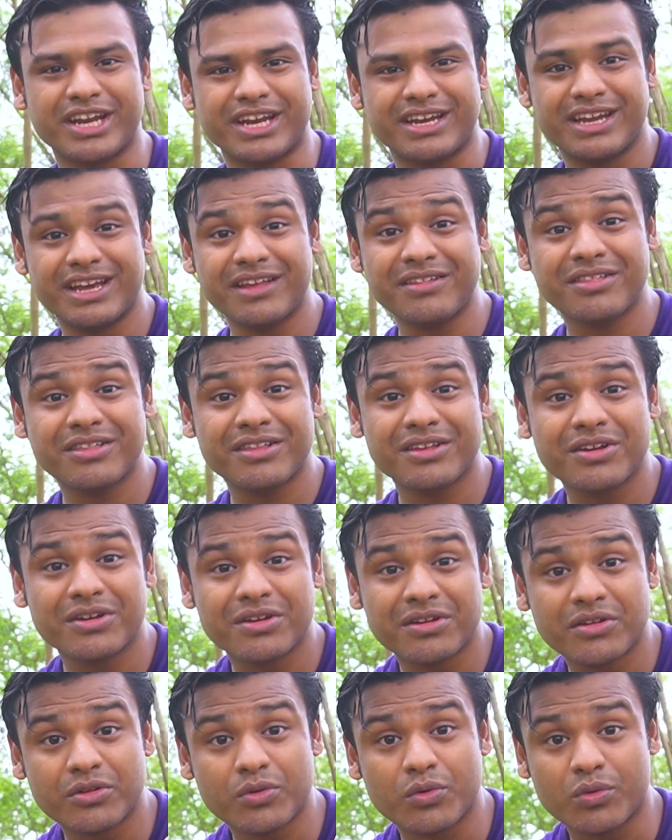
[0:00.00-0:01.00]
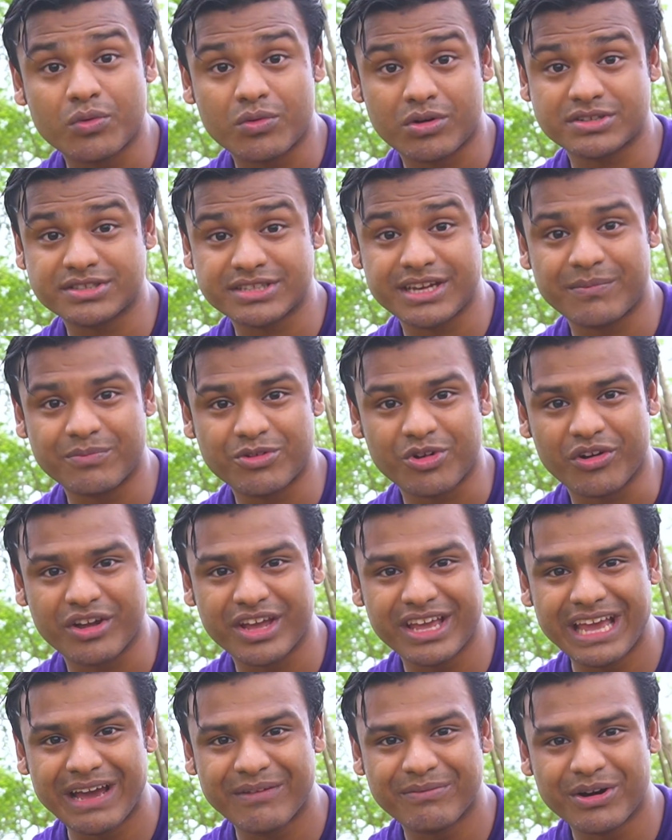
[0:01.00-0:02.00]
it, yes? What I'm
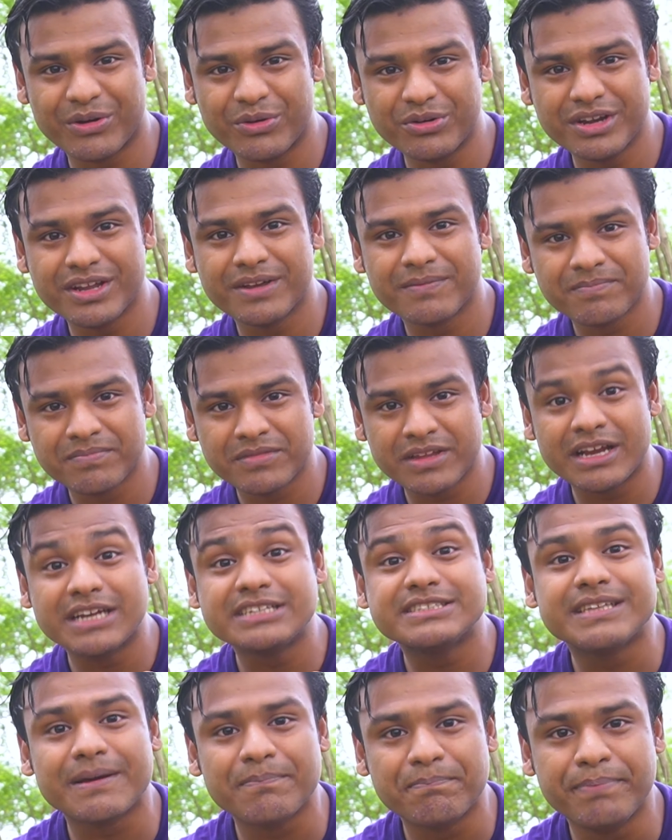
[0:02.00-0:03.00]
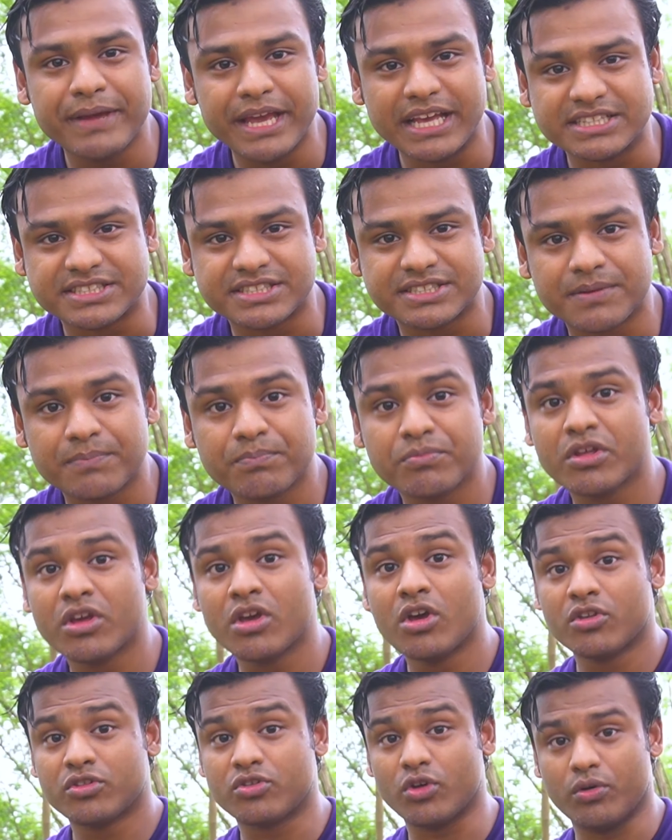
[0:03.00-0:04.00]
talking about? It's the beast.
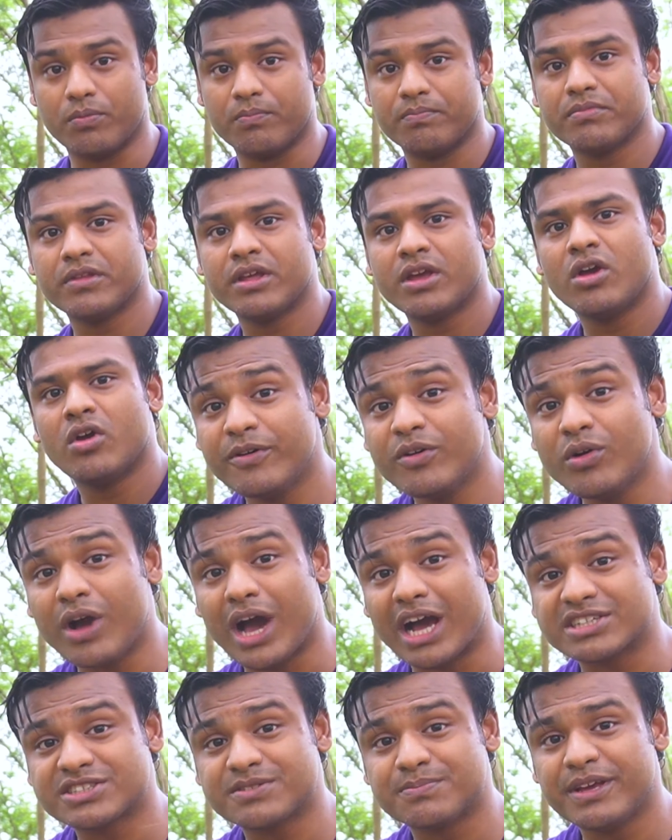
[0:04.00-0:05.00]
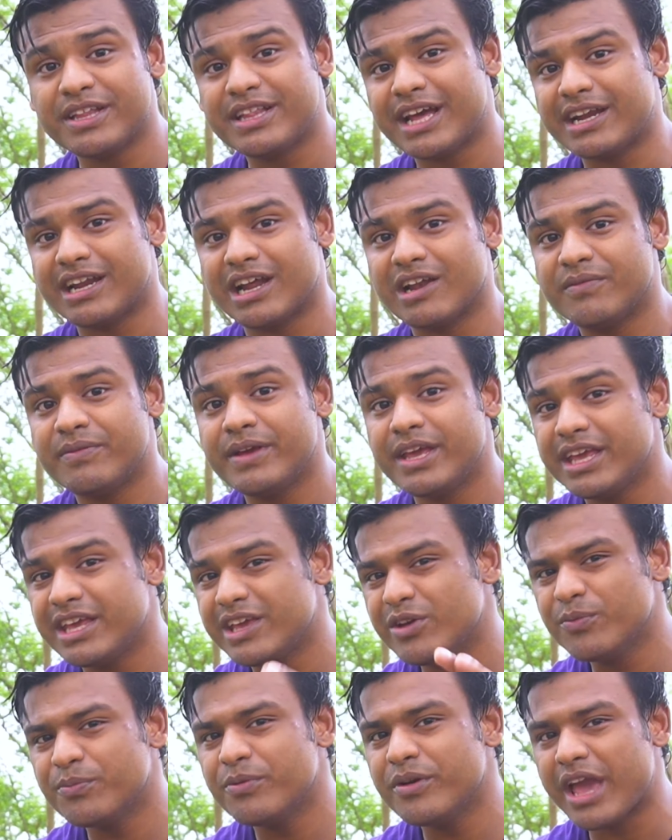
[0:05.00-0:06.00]
So if you ask me that Alvi,
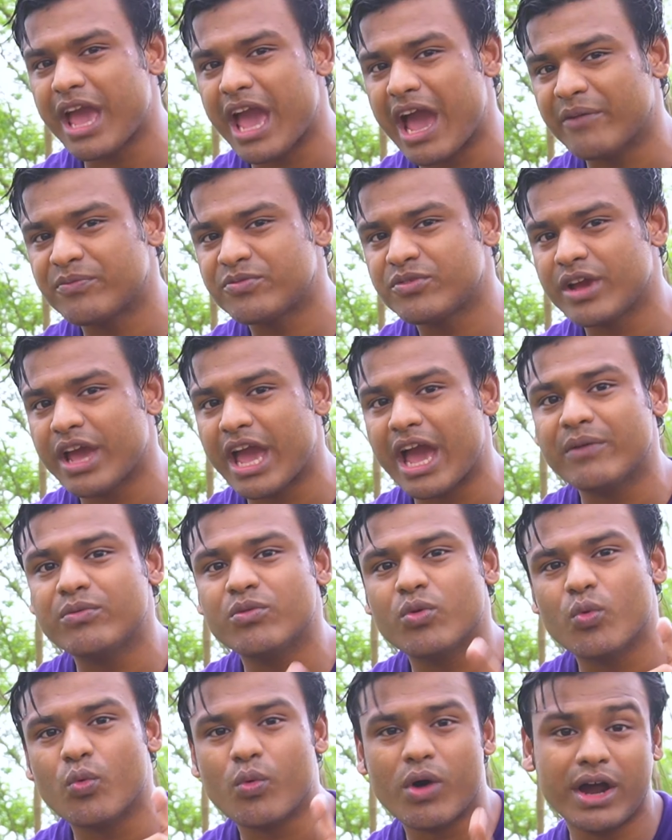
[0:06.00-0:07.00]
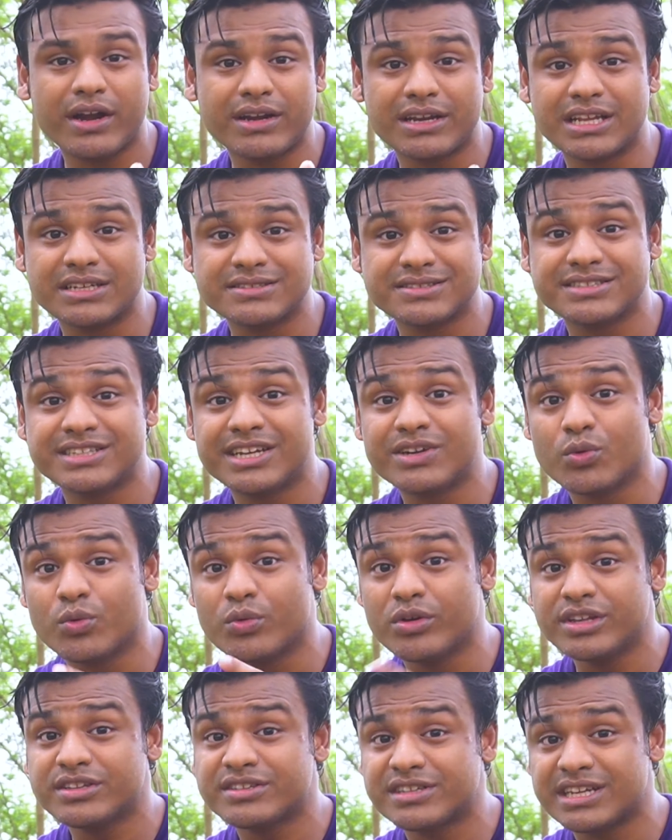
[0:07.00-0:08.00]
if we have to have one lens, then
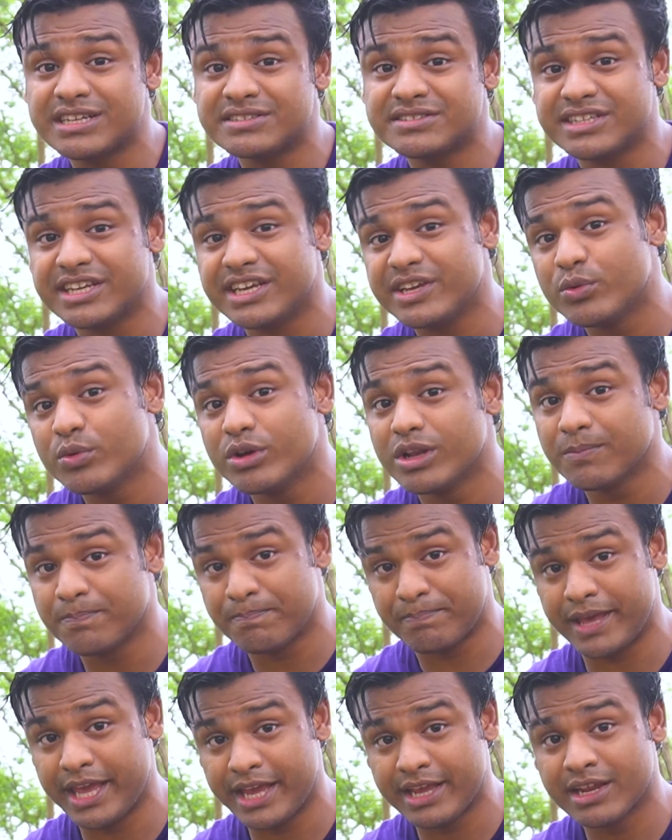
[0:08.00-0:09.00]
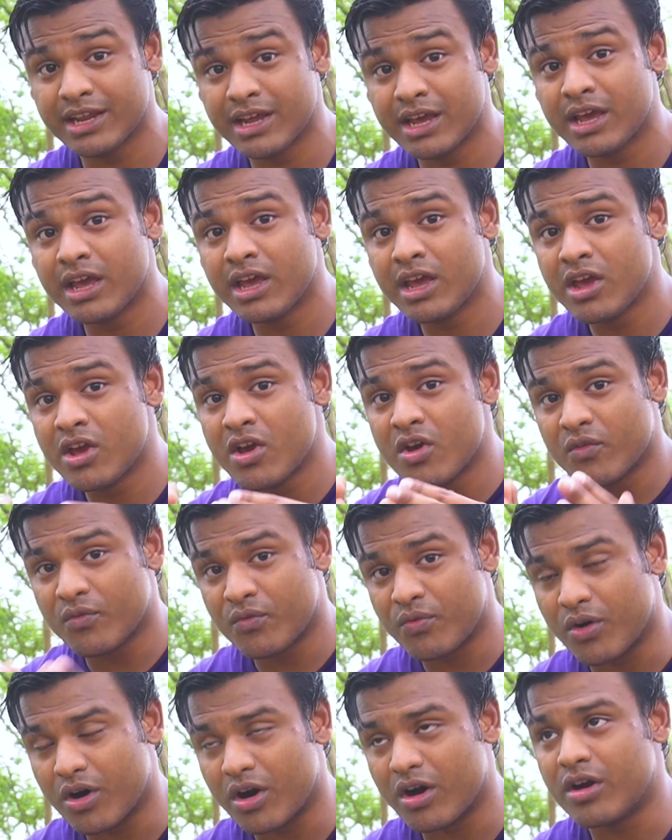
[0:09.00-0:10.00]
which lens you will pick
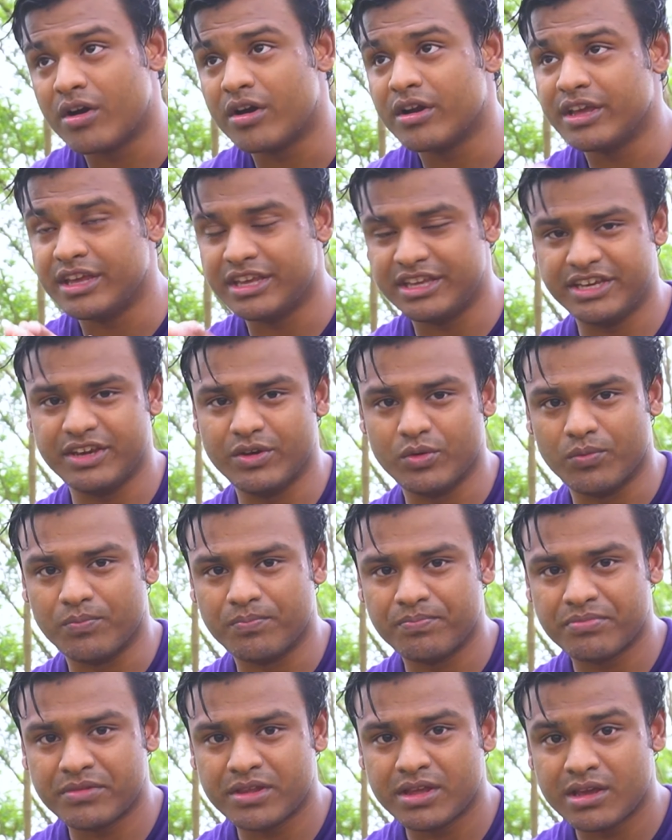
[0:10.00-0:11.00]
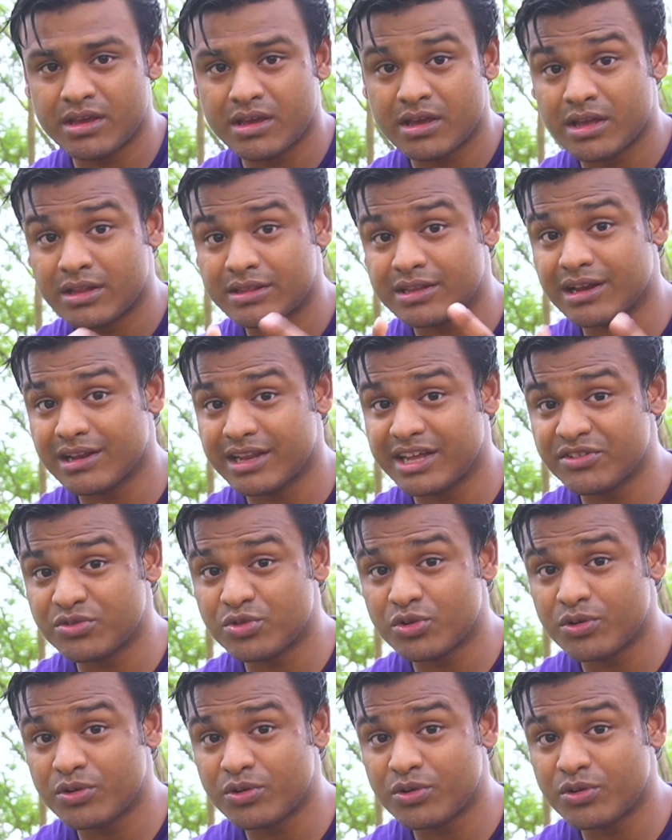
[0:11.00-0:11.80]
for you? The lens